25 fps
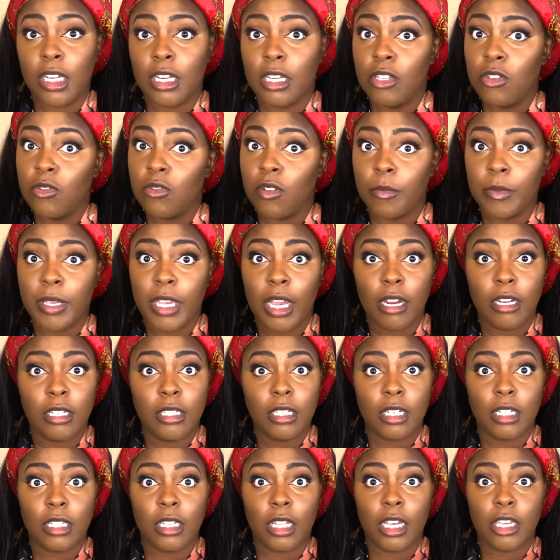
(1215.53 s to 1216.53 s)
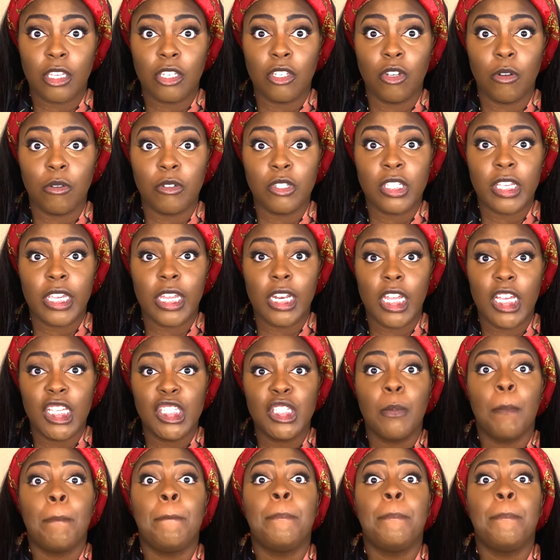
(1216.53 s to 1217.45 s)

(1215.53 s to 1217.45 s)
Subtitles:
you're gonna be out here looking like your skin is